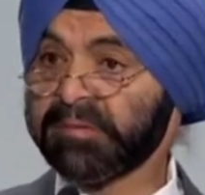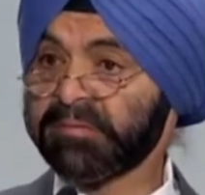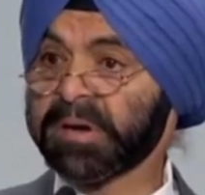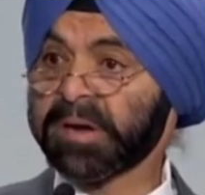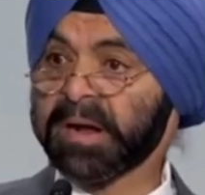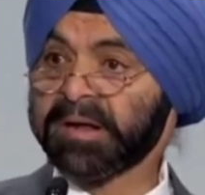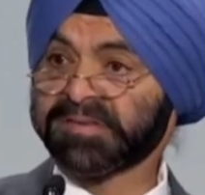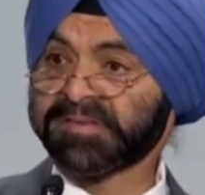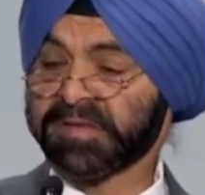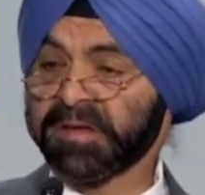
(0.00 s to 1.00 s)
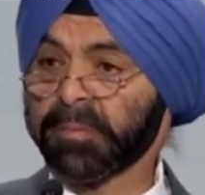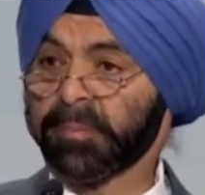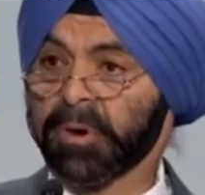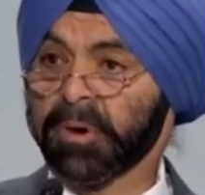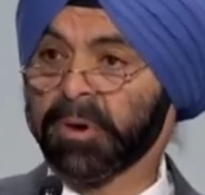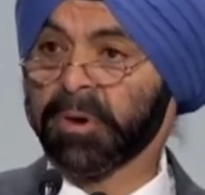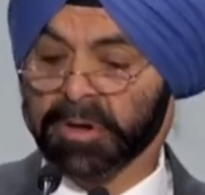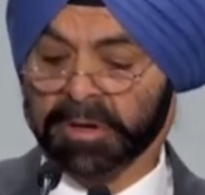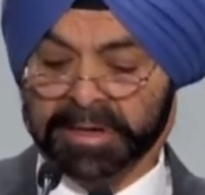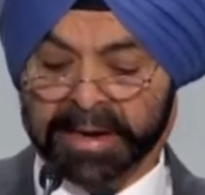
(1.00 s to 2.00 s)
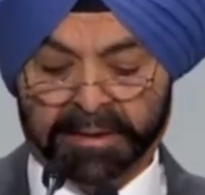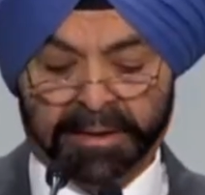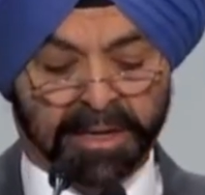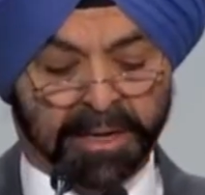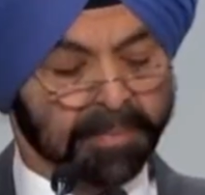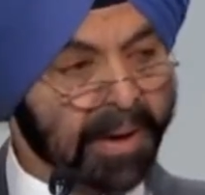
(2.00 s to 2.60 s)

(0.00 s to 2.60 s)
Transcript: We've given clients a single point of contact